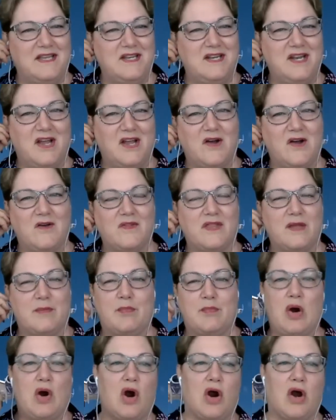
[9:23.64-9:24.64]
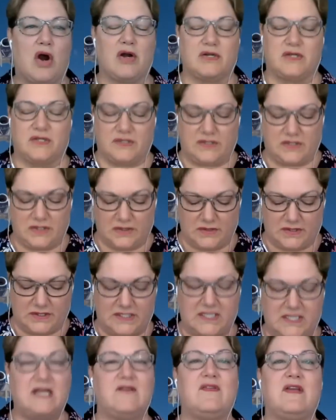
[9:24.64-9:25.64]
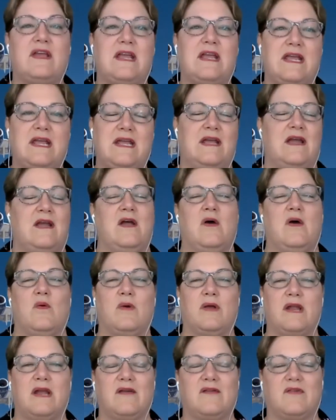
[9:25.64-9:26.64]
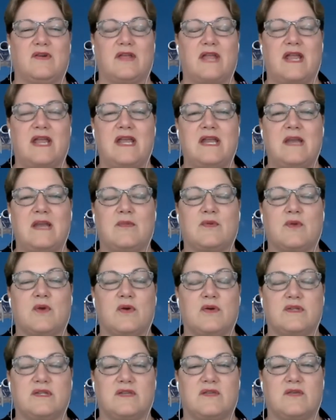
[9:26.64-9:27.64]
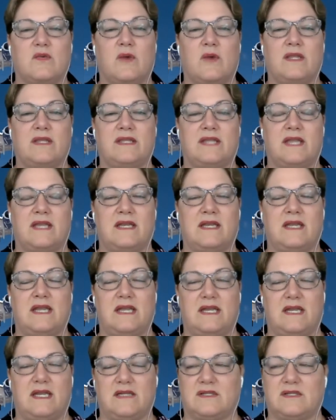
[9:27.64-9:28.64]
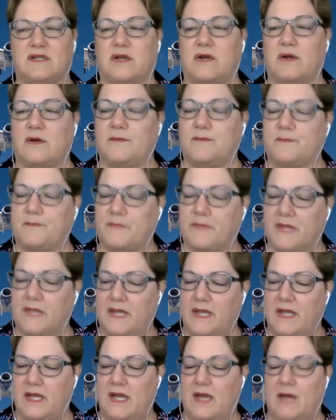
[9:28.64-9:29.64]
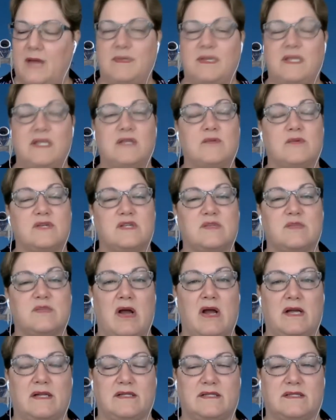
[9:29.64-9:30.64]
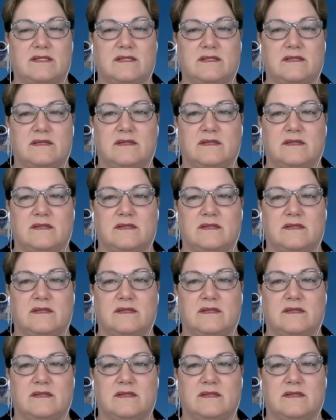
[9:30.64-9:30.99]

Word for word: you know the part to the TV, whatever. They end up throwing stuff away that they need, and so um, neither response.